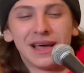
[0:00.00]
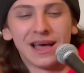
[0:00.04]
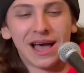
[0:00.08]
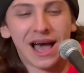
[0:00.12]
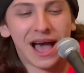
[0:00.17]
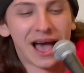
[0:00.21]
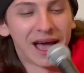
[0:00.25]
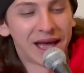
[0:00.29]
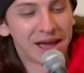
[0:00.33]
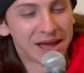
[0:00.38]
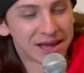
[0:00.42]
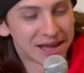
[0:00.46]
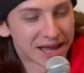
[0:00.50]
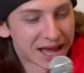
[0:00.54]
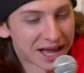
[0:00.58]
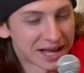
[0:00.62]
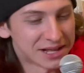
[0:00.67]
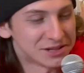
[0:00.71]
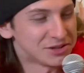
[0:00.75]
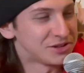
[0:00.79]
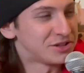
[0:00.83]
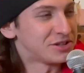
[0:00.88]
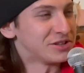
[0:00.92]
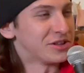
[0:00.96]
I
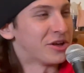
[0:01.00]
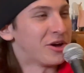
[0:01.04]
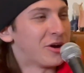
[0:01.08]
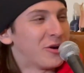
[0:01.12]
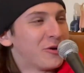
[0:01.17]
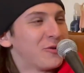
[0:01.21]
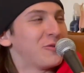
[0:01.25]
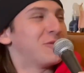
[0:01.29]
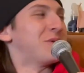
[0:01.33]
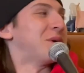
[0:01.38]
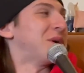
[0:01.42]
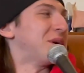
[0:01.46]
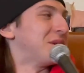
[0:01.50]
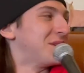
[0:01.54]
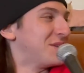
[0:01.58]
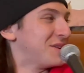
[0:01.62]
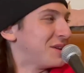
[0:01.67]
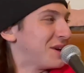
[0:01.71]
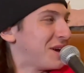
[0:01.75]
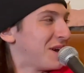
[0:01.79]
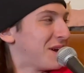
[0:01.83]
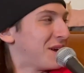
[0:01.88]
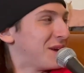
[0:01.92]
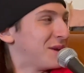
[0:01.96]
had snow
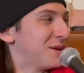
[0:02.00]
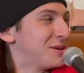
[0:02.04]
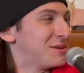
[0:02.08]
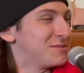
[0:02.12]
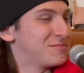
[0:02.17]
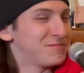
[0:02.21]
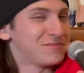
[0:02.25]
and I